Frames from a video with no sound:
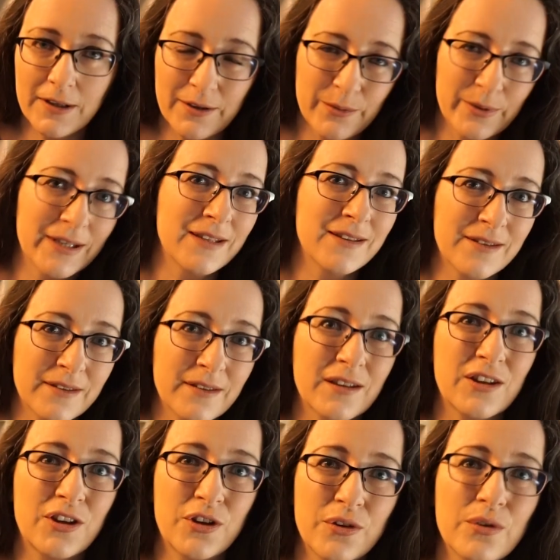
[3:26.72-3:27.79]
how
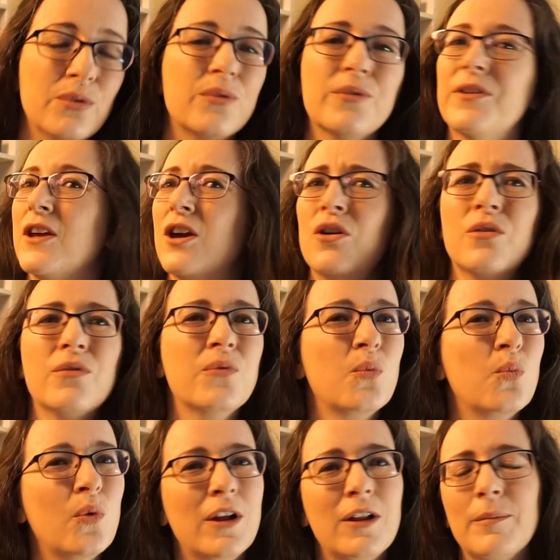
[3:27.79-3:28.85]
insecure the
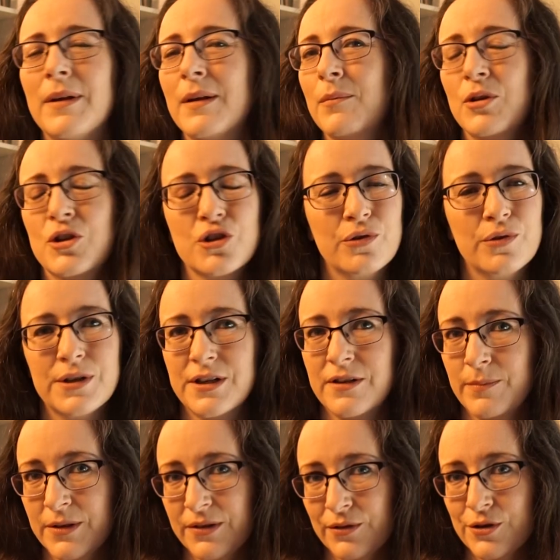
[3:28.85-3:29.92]
overwhelming majority
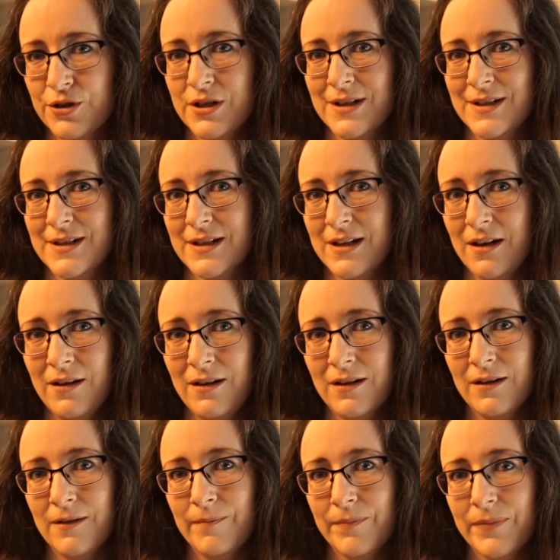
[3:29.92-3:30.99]
of misogynists
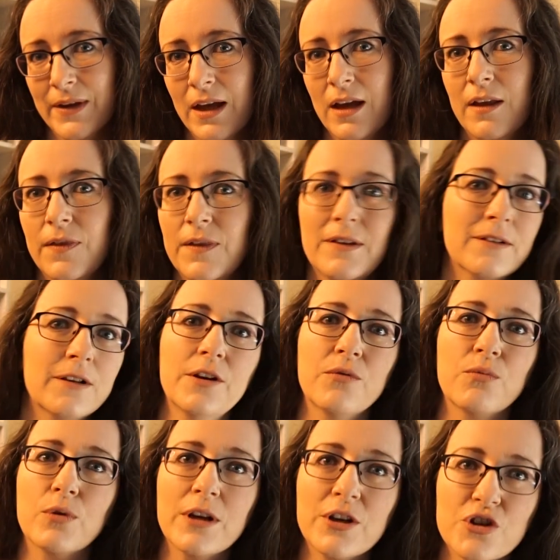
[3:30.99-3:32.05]
are, this kind
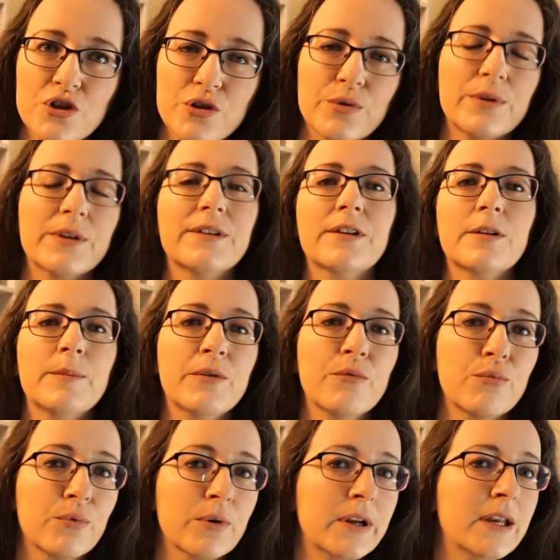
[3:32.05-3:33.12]
of reassurance can be
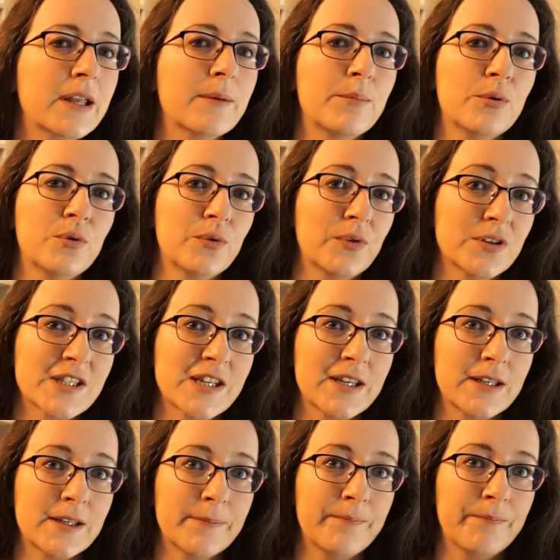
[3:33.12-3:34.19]
really important to
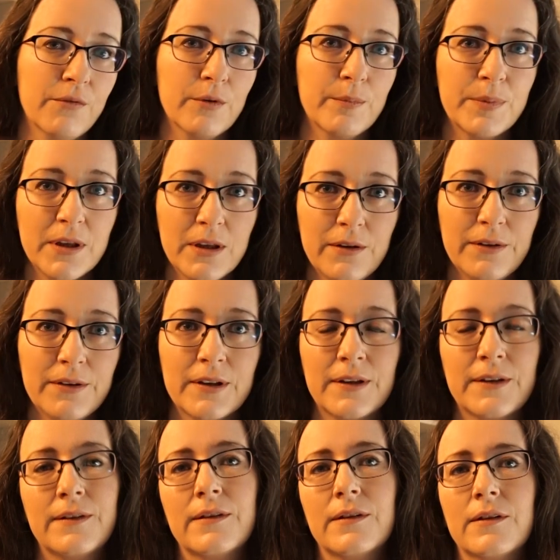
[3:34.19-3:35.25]
him. For
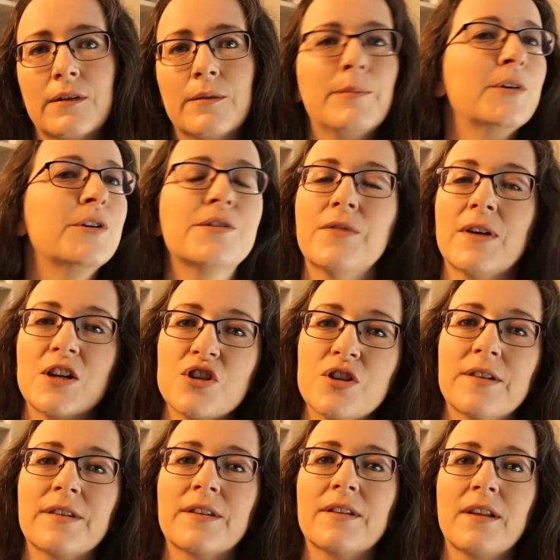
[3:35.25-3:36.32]
abusers, the motivation
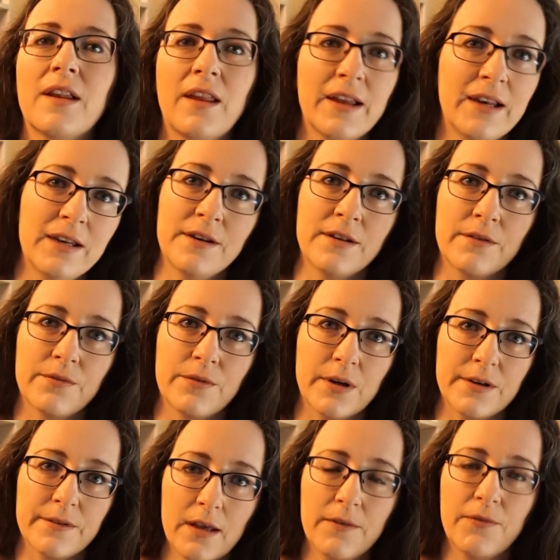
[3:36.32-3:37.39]
is slightly
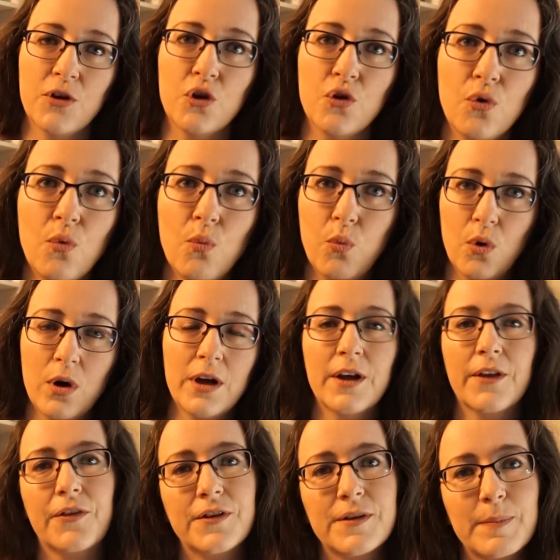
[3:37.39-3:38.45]
different. If your
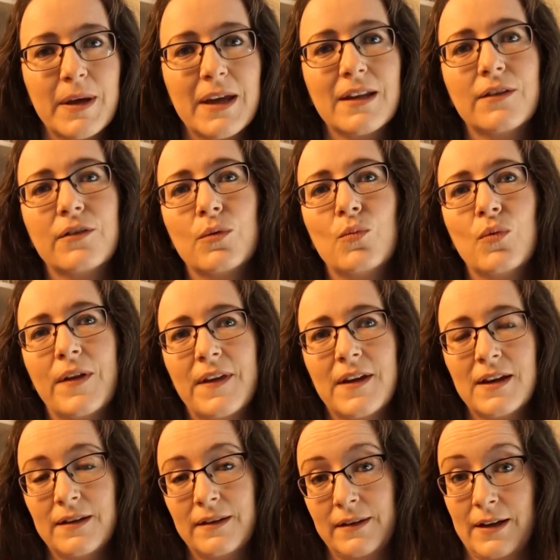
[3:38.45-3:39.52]
worth depends on whether
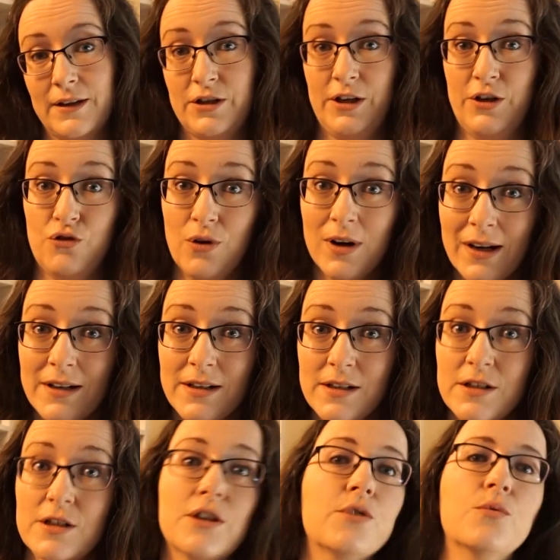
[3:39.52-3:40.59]
he's sexually attracted
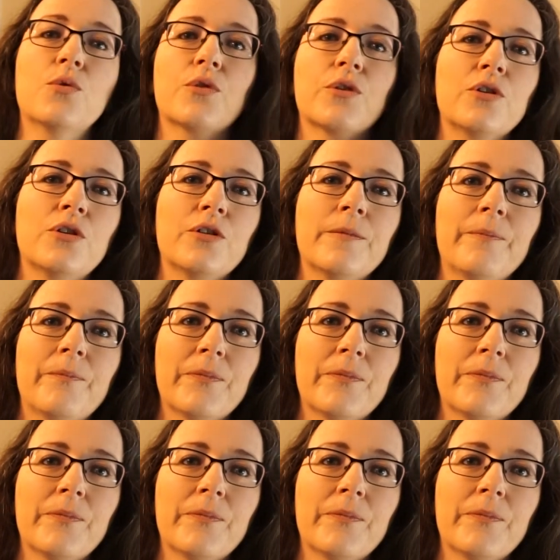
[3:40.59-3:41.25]
to you or not,